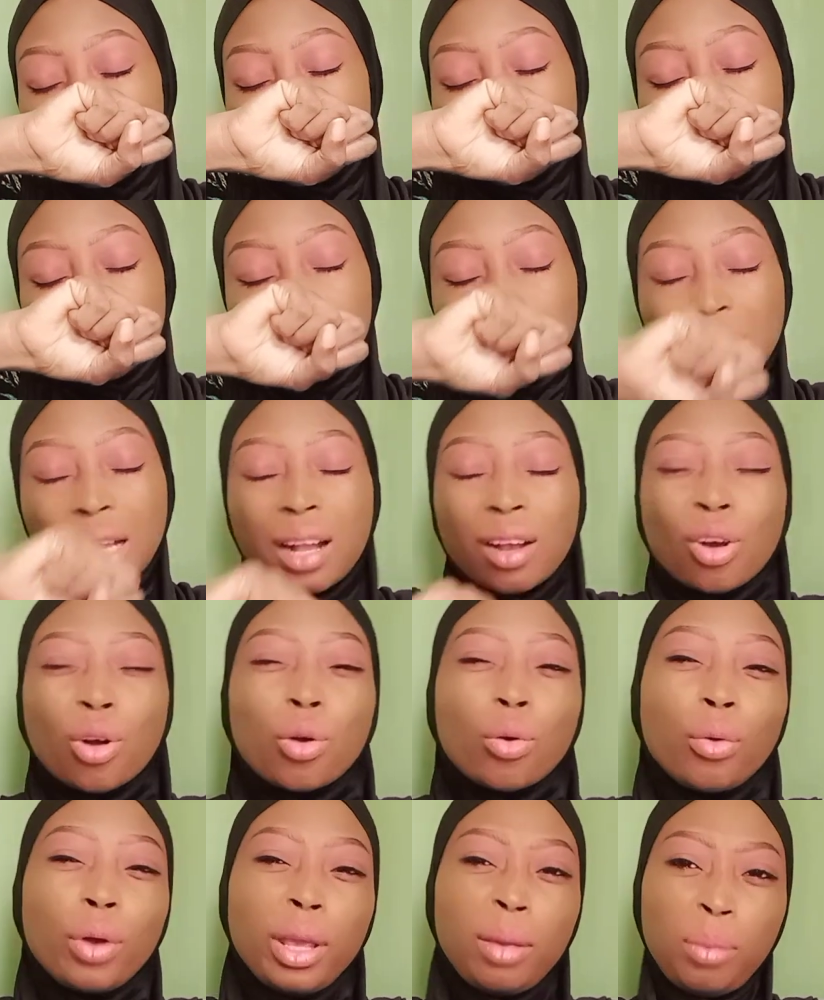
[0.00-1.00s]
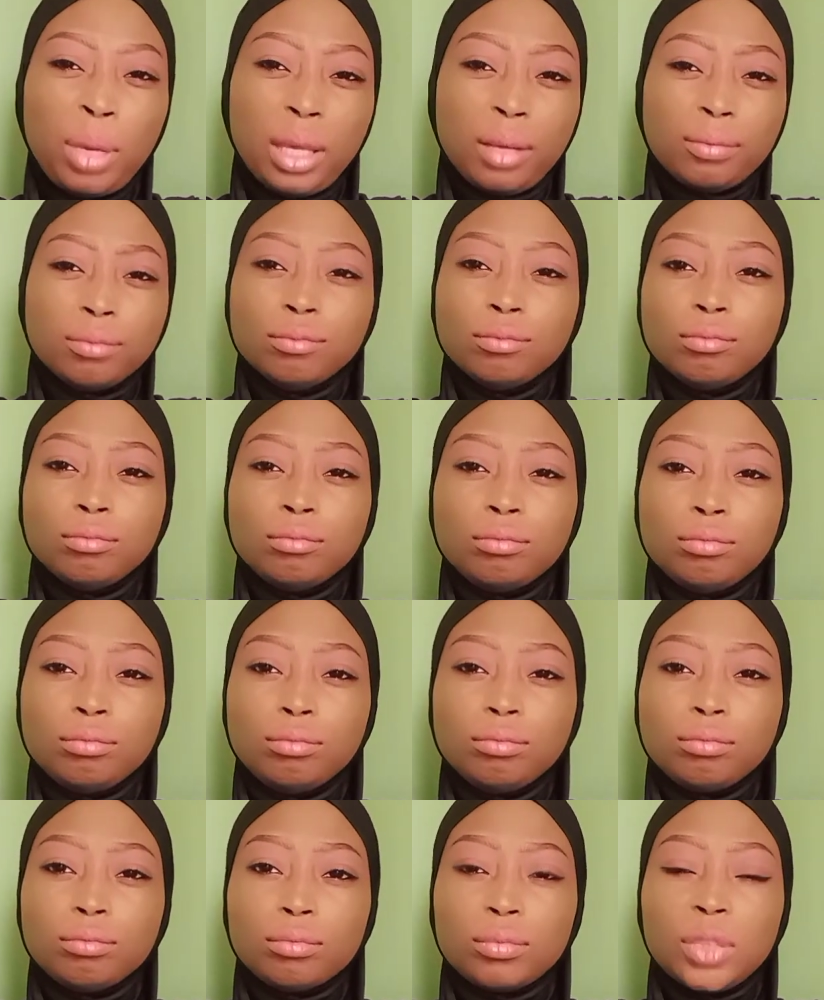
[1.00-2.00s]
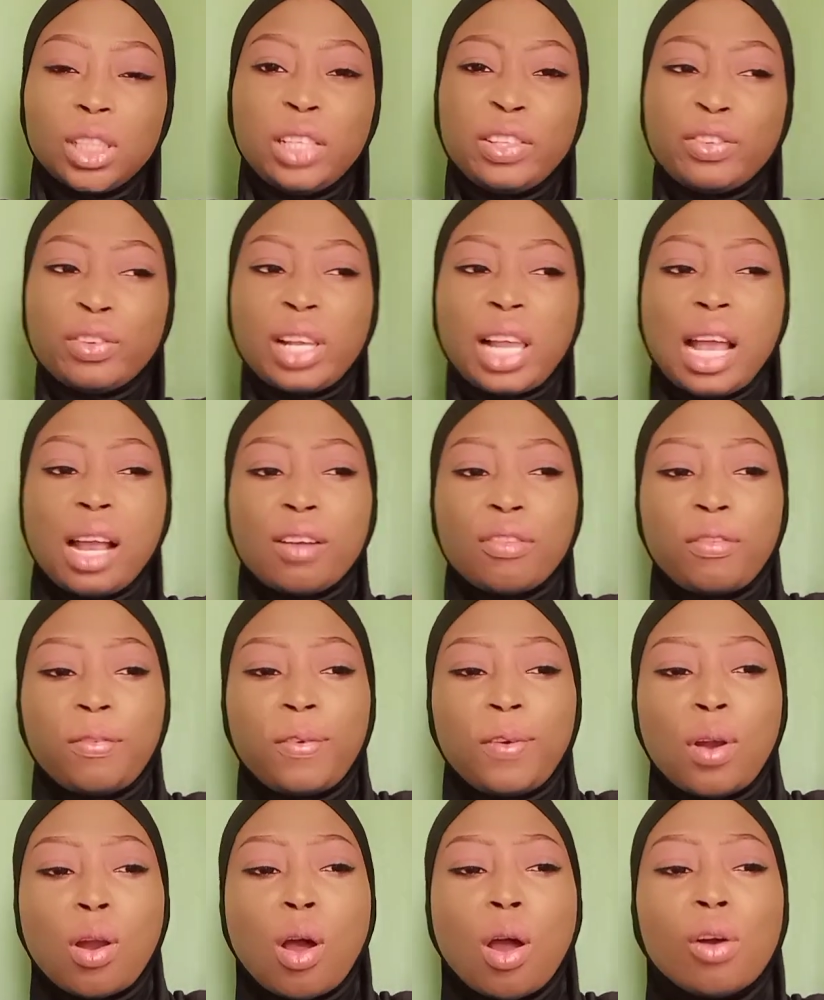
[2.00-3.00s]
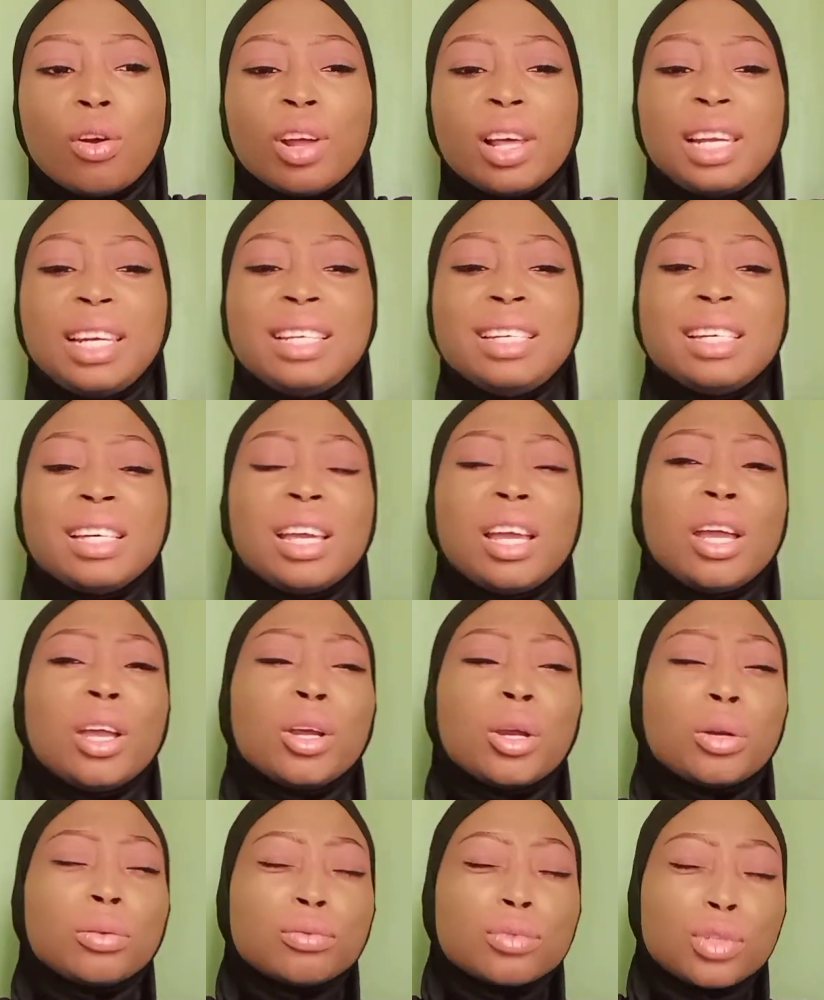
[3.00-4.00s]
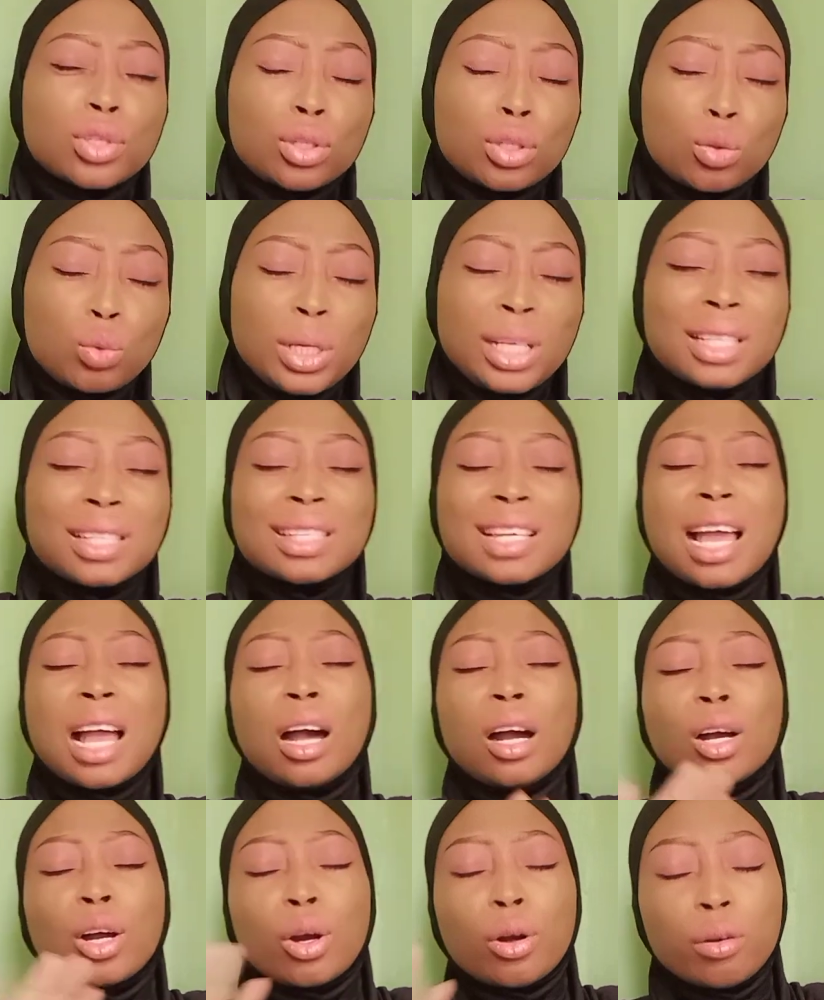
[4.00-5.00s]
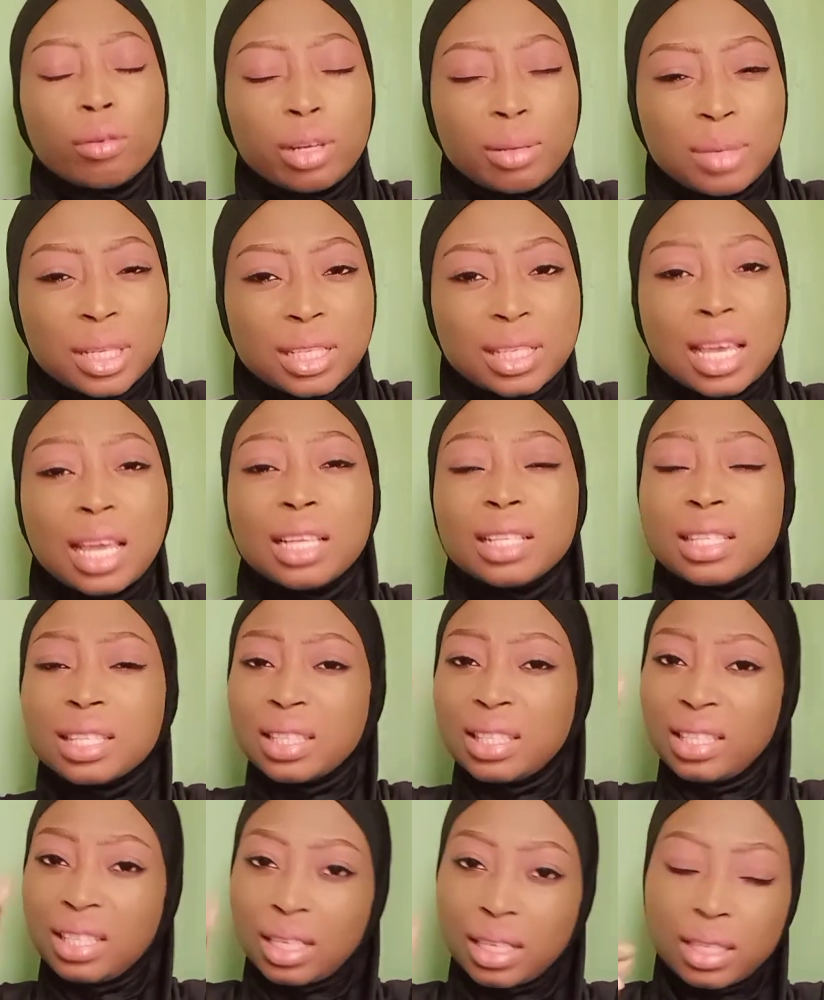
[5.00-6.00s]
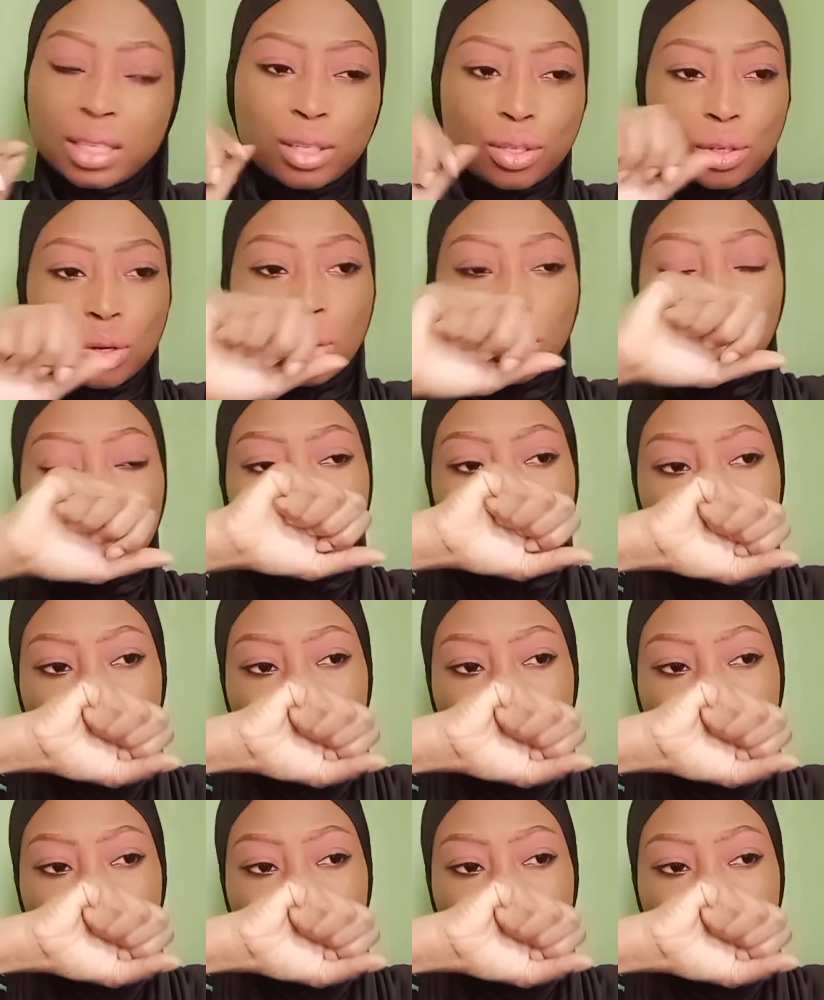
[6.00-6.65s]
and creamy. If you like florally sweet and creamy scent, this is your thing.